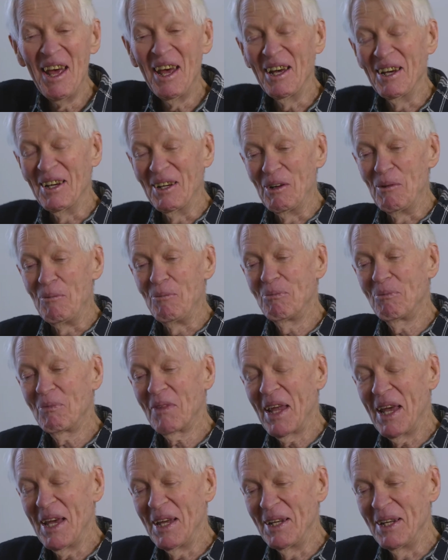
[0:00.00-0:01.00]

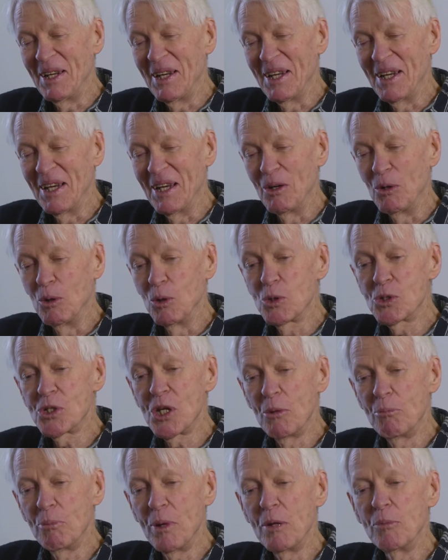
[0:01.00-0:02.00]
and
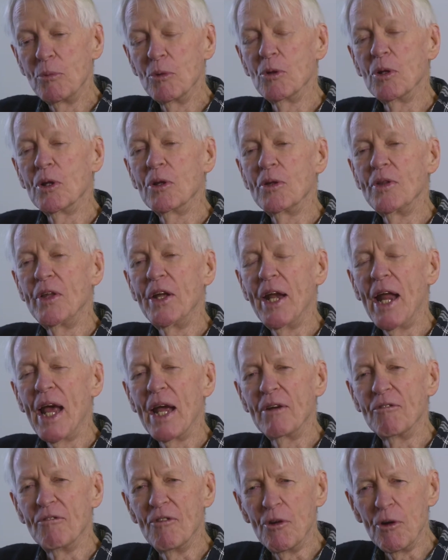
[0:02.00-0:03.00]
also people that
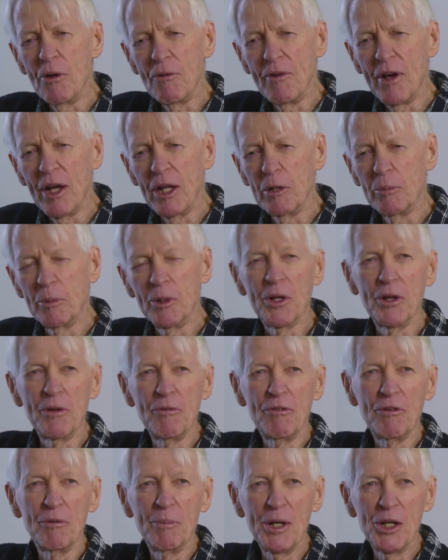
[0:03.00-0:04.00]
had very valuable
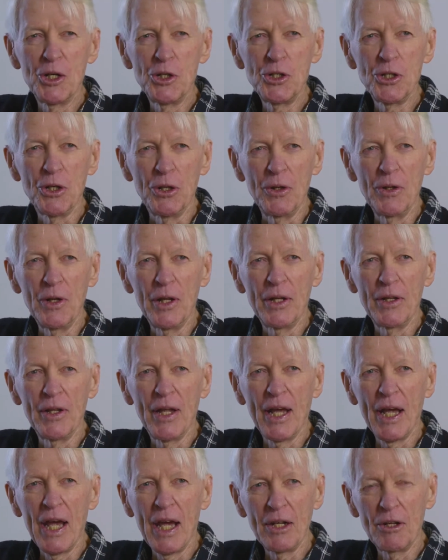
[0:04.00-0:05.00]
information that
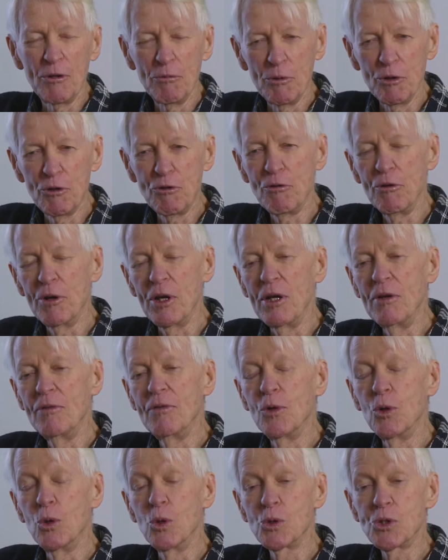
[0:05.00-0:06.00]
they had to retrieve,
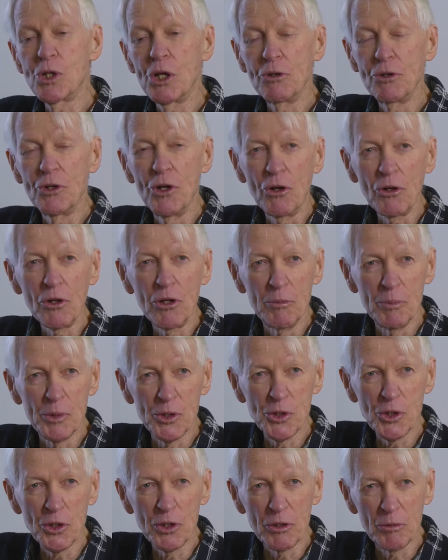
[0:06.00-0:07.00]
and also
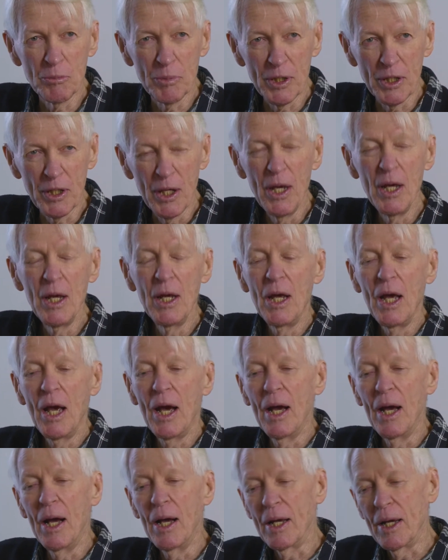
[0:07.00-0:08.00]
documents could be
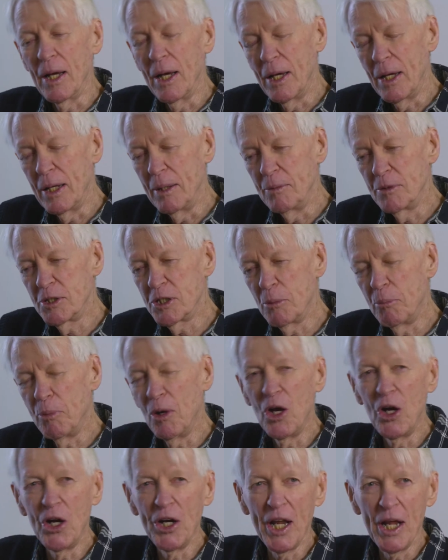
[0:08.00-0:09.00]

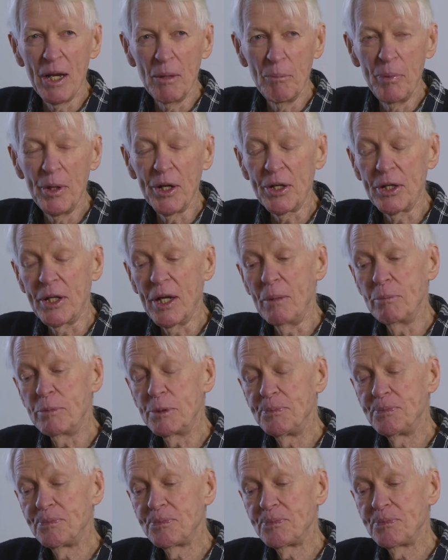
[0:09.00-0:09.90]
supplied and picked up.